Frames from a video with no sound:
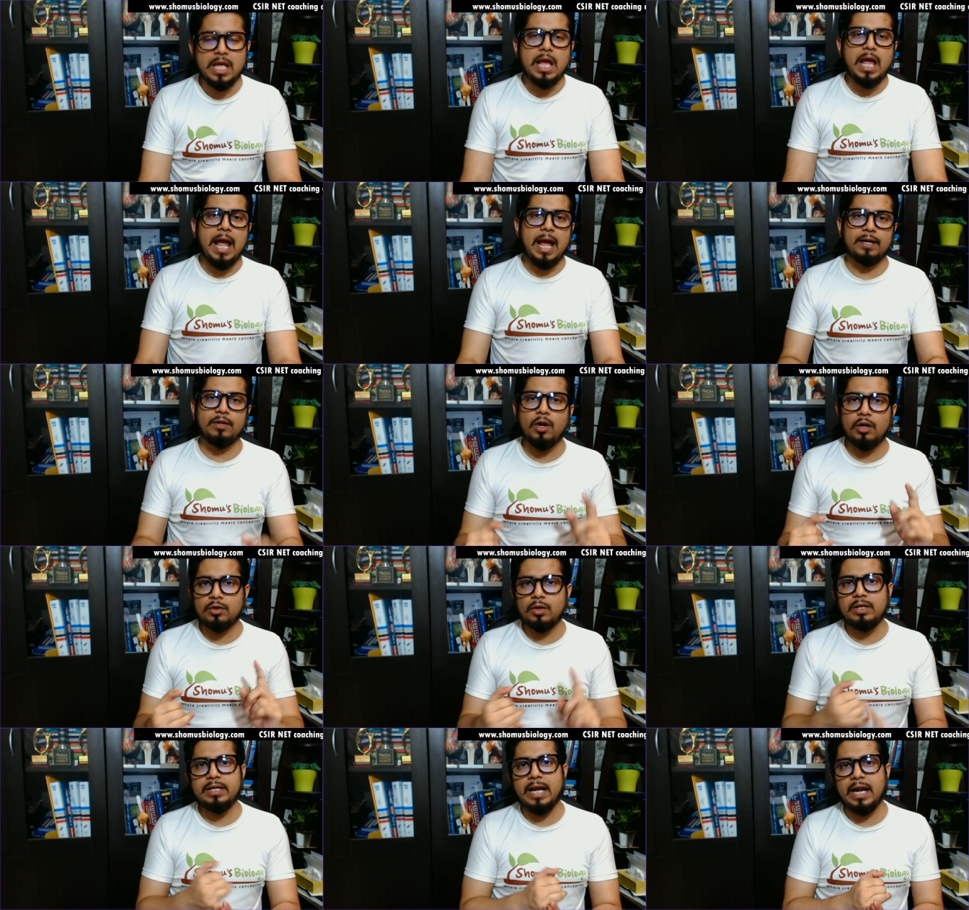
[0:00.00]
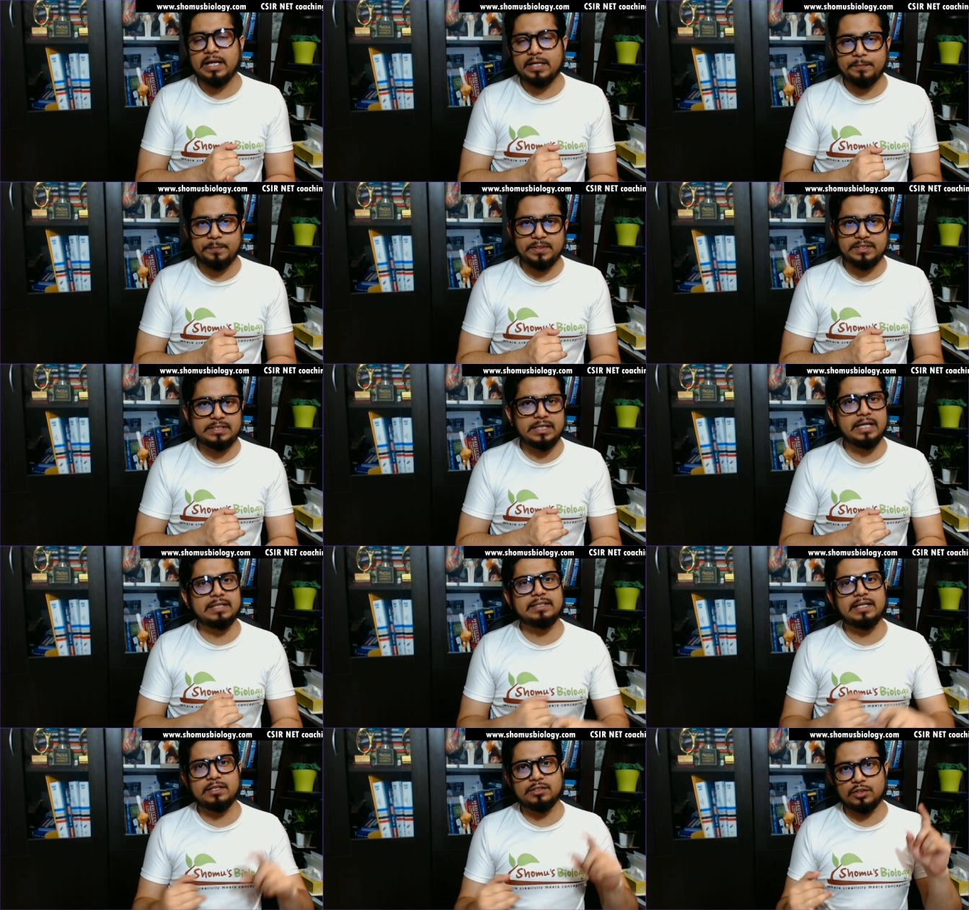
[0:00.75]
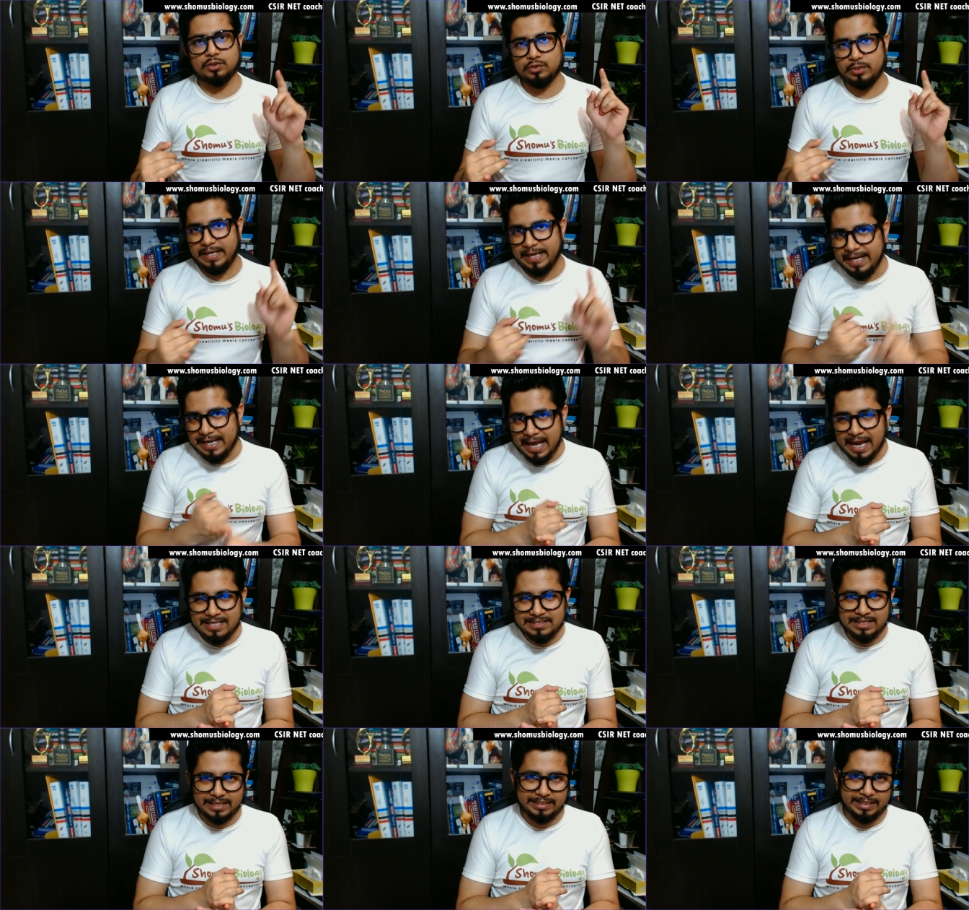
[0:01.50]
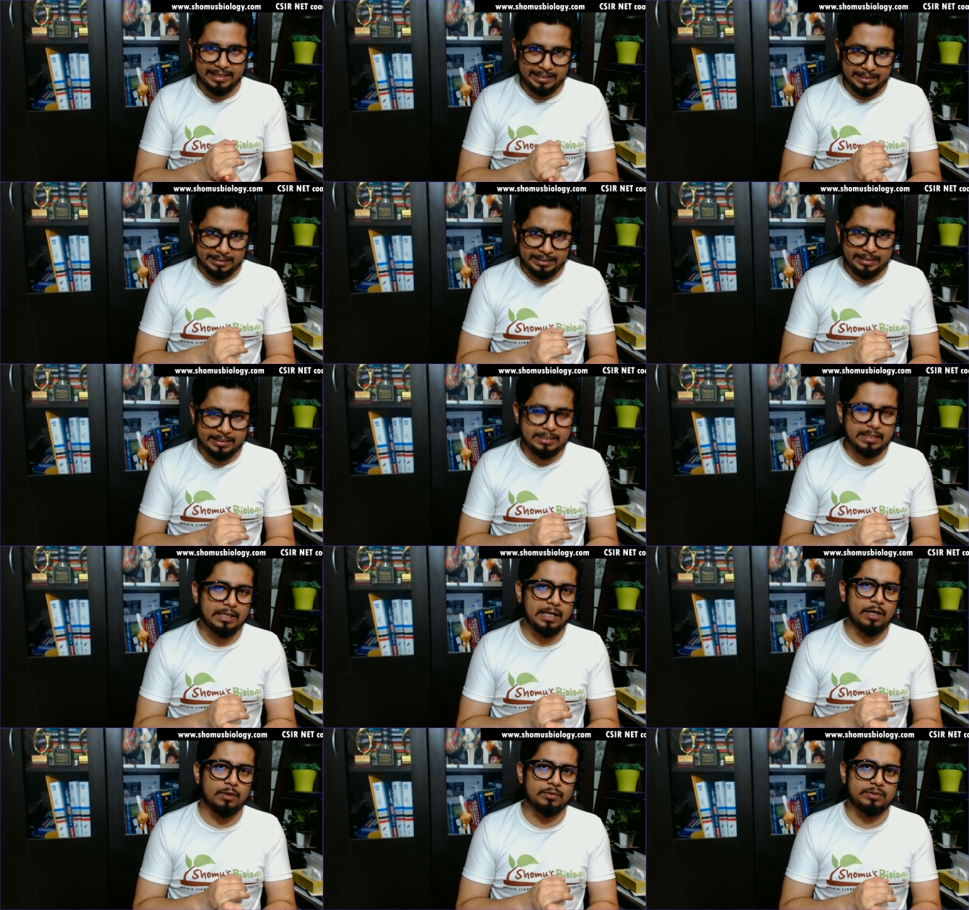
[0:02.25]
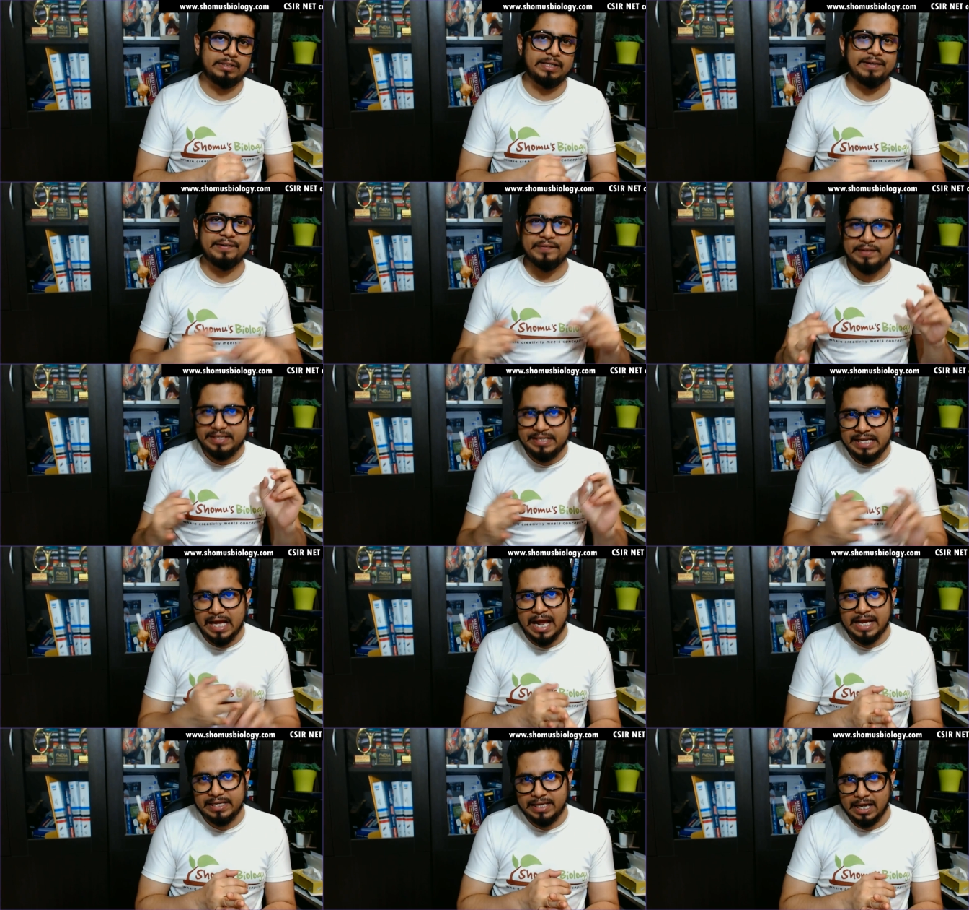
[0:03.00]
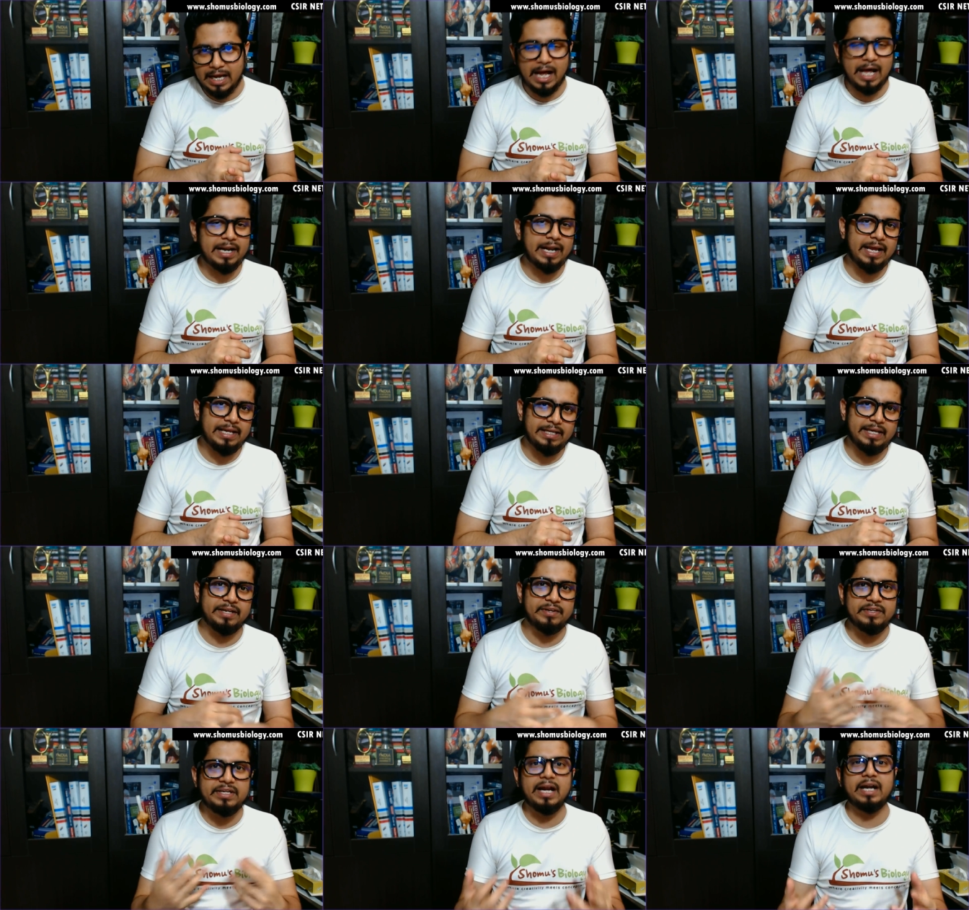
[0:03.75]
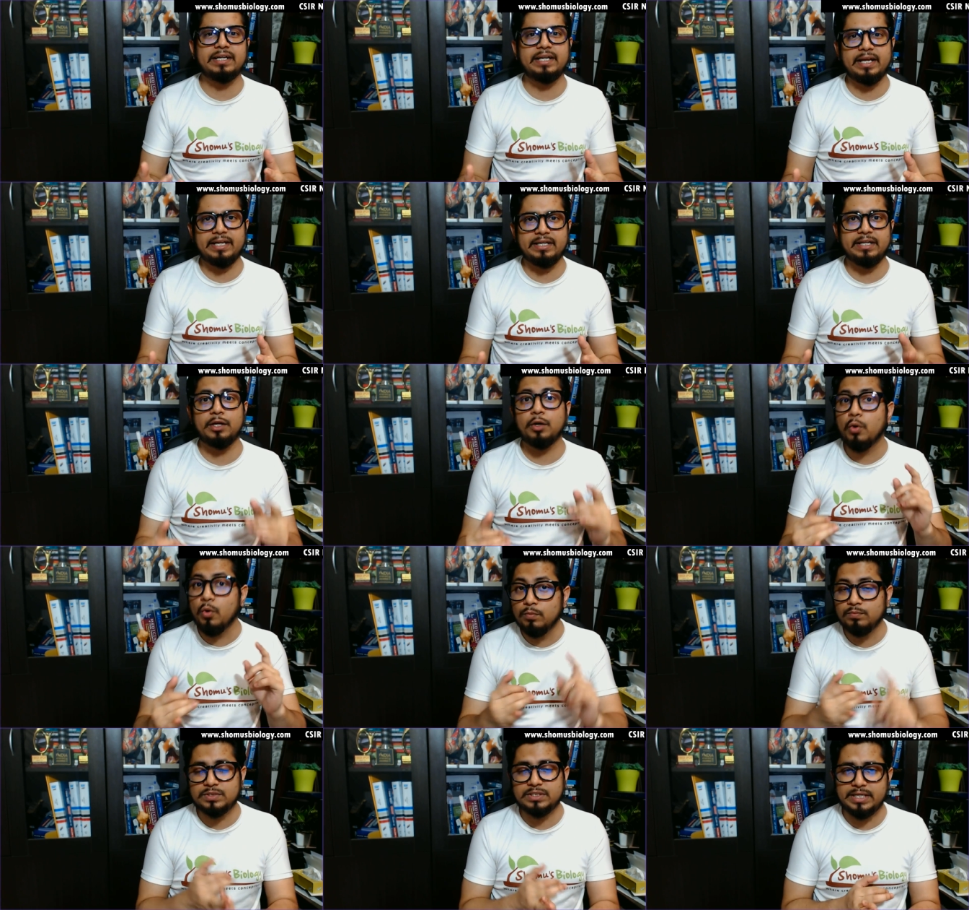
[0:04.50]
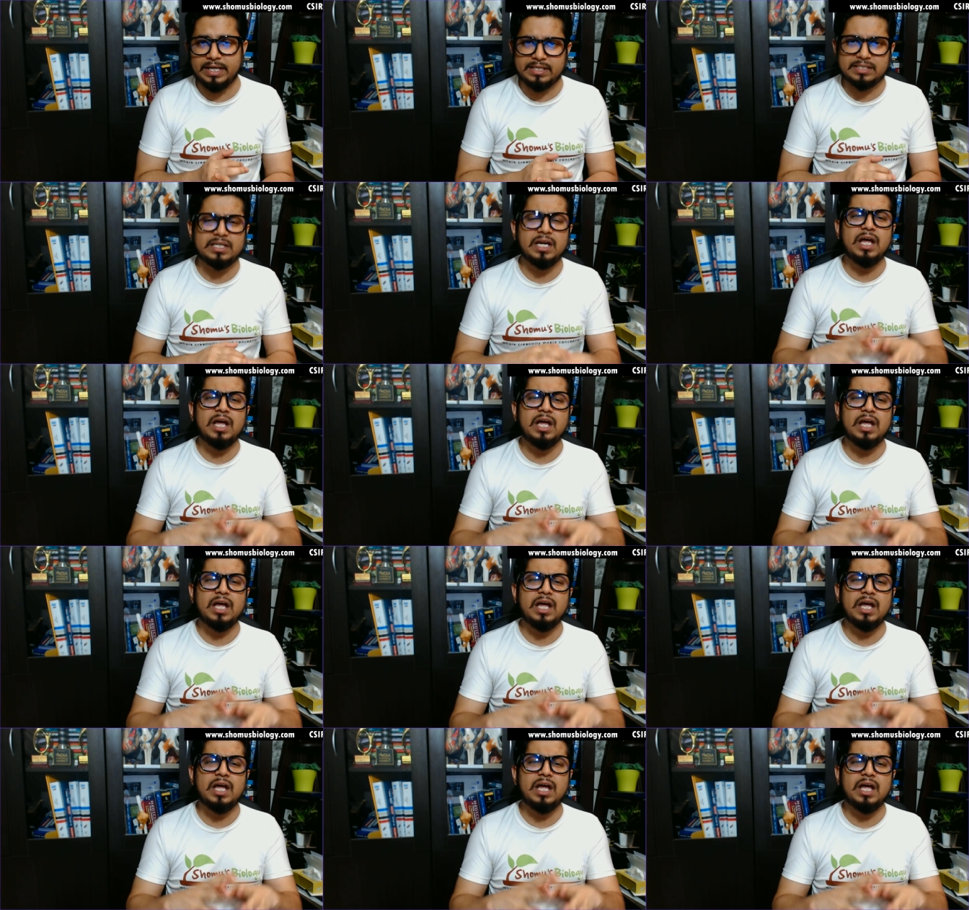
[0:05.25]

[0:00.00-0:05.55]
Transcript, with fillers: And not only RT-PCR, there is also ELISA technique out there, RIA technique, Coombs test,